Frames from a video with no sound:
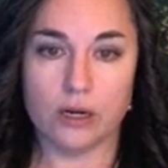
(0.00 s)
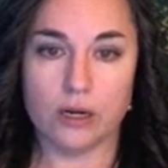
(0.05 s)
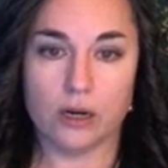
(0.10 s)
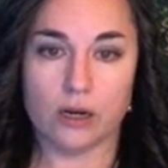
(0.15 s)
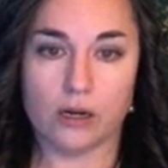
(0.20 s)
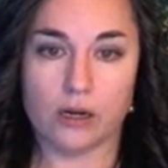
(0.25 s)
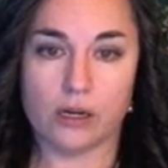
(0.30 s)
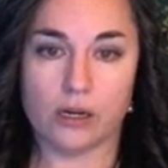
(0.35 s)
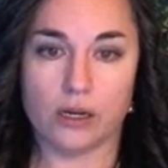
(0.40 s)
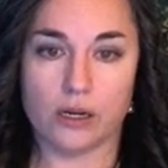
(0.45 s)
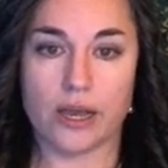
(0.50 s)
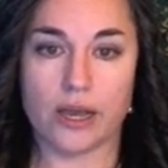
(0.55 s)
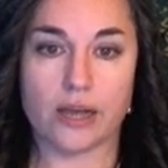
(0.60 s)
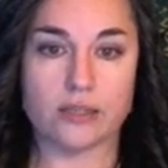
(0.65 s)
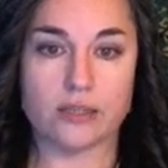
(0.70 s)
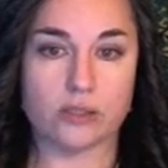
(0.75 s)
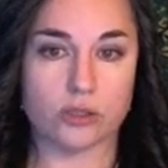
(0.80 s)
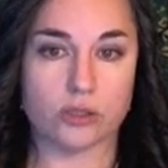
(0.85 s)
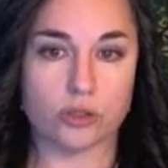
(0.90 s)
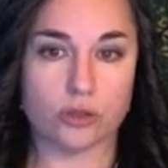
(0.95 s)

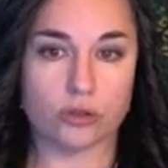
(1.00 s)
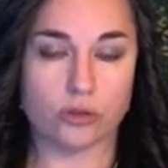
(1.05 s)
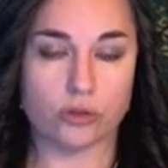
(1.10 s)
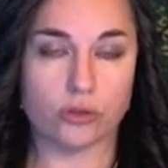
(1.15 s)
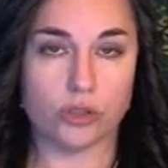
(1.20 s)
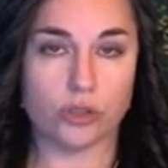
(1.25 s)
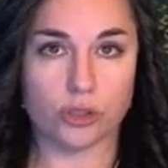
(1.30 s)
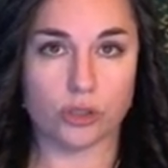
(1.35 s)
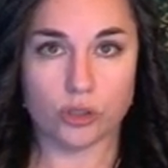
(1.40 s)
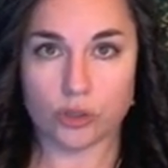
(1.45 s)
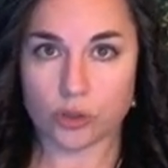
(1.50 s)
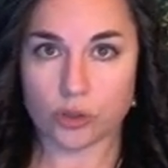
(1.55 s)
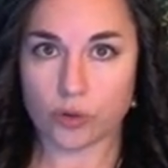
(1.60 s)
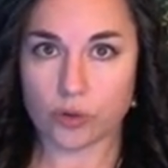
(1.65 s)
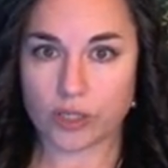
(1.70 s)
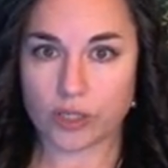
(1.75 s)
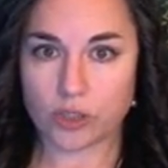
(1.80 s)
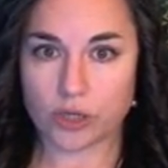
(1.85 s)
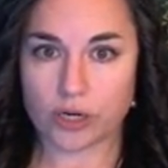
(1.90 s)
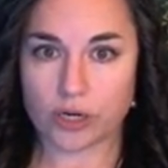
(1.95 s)
as a solution to the
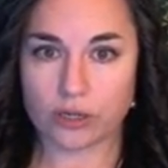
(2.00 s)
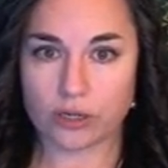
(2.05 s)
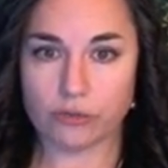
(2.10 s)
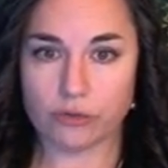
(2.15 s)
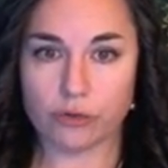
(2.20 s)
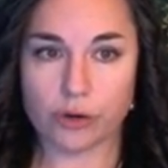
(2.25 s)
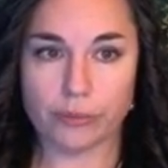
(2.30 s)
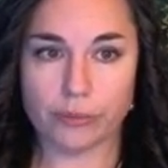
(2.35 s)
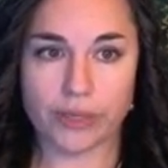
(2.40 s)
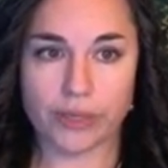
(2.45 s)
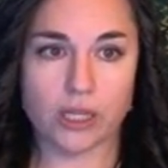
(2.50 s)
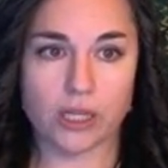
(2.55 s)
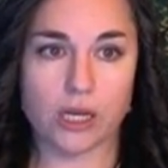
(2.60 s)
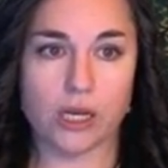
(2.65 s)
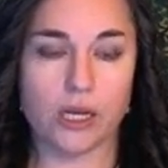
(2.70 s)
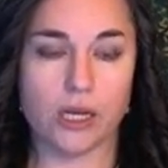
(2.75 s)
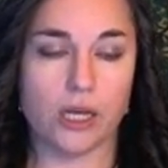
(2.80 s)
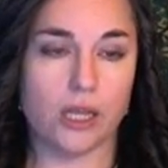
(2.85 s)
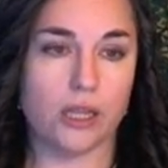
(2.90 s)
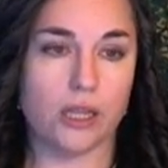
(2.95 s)
quadratic
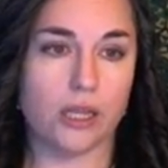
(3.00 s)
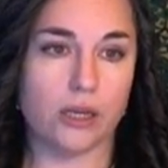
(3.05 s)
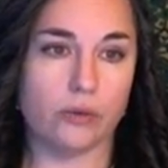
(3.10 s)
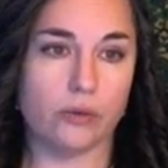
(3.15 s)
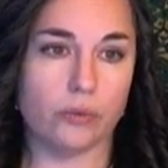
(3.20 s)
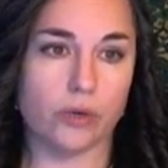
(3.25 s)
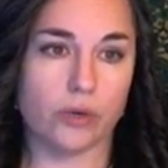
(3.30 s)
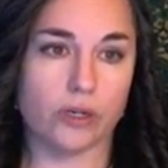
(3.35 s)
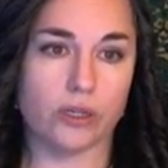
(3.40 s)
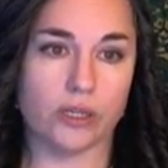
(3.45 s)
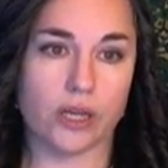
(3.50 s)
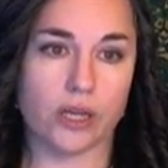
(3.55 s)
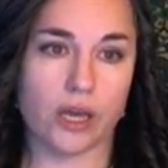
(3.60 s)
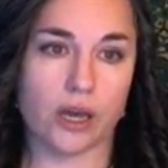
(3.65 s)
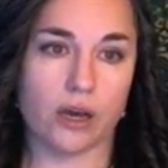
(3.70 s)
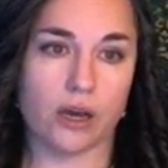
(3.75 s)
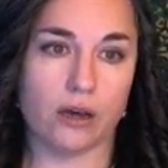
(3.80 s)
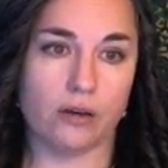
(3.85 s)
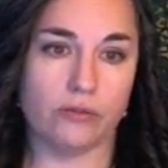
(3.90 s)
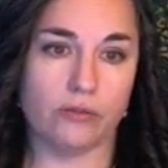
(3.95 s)
formula, then we're going to
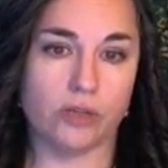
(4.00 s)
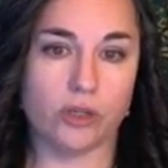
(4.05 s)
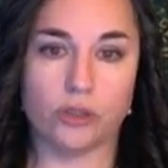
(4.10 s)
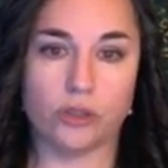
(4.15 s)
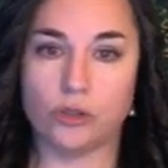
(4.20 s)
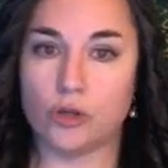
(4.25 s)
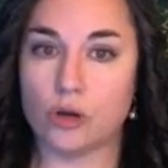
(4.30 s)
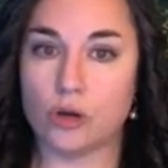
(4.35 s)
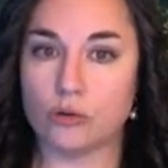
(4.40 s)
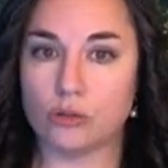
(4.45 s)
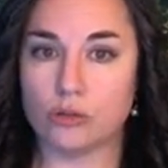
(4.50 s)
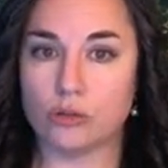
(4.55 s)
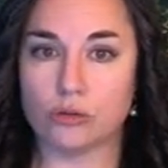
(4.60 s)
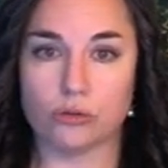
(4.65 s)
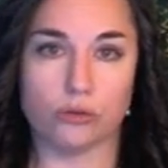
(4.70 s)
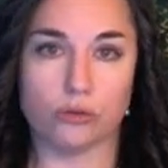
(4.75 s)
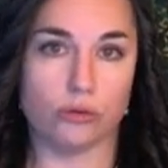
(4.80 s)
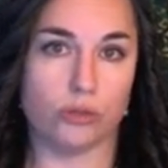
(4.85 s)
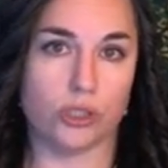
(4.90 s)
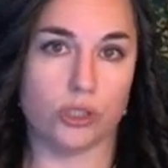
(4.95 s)
have a no
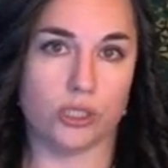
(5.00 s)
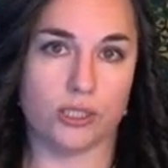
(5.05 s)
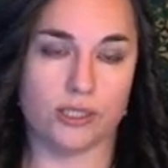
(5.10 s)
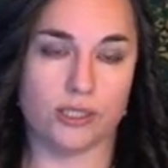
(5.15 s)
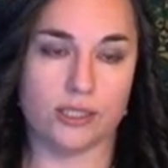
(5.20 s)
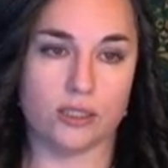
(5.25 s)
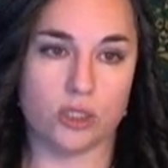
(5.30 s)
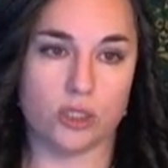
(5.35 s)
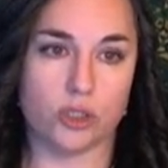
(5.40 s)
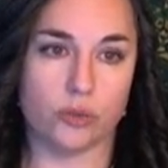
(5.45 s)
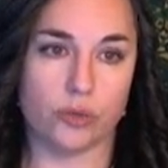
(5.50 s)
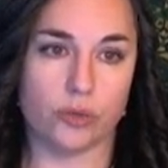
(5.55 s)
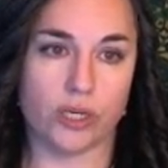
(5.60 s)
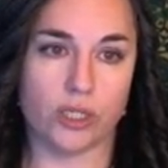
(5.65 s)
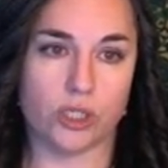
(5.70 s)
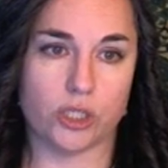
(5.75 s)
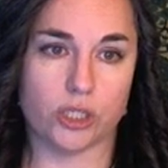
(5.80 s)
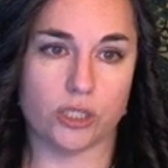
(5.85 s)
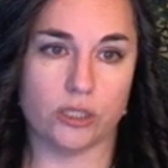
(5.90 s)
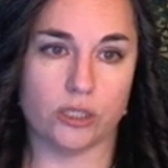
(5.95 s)
solution
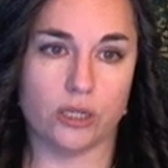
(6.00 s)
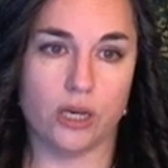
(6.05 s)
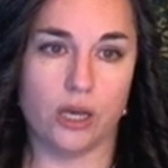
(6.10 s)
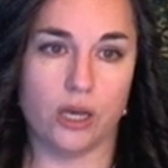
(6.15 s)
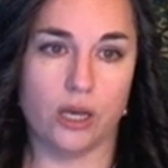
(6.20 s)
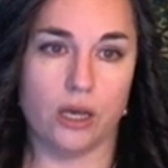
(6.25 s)
situation.